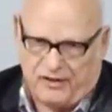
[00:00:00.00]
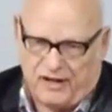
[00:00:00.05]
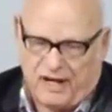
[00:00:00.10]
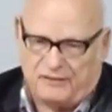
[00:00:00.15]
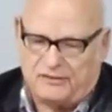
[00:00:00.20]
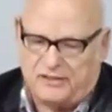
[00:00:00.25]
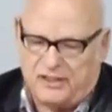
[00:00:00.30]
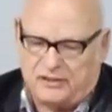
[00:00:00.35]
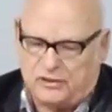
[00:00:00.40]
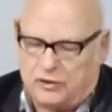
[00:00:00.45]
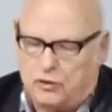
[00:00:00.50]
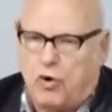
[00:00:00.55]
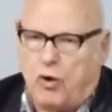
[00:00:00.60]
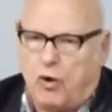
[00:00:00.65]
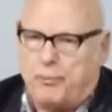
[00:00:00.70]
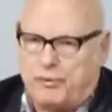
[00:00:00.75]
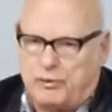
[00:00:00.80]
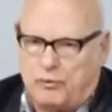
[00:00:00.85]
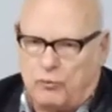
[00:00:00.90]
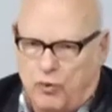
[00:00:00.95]
I've done
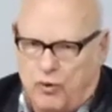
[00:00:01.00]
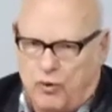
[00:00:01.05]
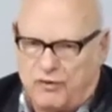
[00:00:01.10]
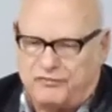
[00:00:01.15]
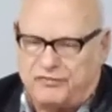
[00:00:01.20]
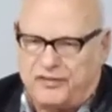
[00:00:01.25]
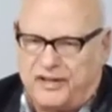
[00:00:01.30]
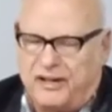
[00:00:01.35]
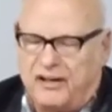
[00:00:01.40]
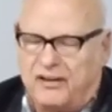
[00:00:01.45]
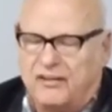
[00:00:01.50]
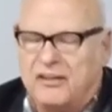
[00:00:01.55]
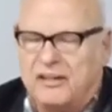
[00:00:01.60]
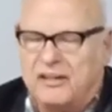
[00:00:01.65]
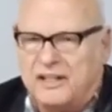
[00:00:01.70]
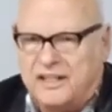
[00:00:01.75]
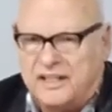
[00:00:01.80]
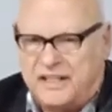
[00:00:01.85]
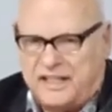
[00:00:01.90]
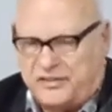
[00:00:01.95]
corporate warfare
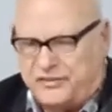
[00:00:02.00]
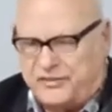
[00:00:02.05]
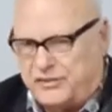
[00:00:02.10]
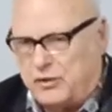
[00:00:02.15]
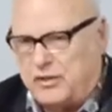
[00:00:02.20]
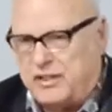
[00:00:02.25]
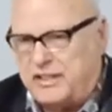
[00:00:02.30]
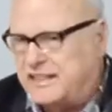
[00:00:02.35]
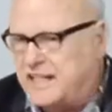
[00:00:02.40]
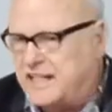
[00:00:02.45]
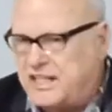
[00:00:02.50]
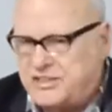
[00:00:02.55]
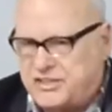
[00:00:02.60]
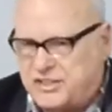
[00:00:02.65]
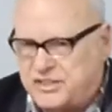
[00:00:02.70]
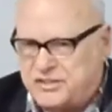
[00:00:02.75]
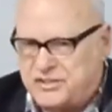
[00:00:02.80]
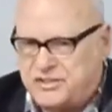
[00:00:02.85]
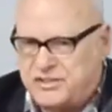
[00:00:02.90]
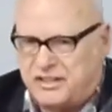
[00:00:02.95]
in 30
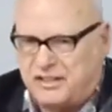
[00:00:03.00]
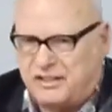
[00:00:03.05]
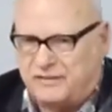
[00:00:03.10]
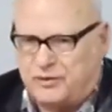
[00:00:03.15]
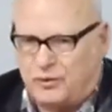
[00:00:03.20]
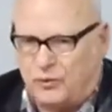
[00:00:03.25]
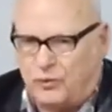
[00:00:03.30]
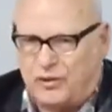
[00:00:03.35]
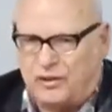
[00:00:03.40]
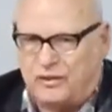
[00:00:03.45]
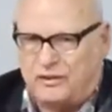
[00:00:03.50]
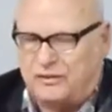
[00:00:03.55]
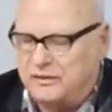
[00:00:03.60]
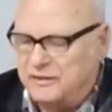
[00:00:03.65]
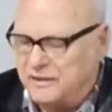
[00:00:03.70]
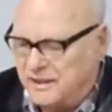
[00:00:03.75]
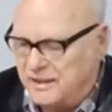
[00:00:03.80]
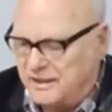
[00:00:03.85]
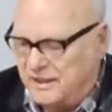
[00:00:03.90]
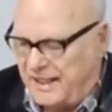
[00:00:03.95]
nations of the world,
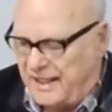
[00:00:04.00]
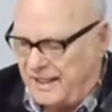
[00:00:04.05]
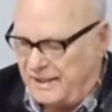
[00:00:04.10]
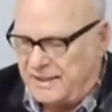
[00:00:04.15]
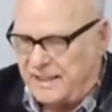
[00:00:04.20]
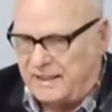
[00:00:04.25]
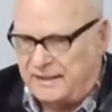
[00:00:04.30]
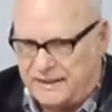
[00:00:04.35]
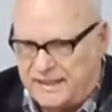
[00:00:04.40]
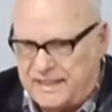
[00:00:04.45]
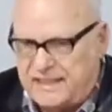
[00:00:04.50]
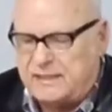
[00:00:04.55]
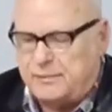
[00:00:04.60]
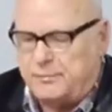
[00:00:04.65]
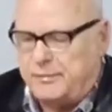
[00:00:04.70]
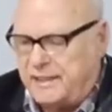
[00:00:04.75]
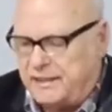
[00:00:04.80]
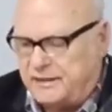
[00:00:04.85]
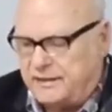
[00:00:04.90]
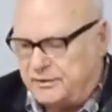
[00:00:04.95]
and I lead them
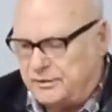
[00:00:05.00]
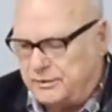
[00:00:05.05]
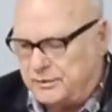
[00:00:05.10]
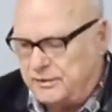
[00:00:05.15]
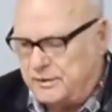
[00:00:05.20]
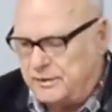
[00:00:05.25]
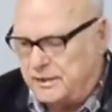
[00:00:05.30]
into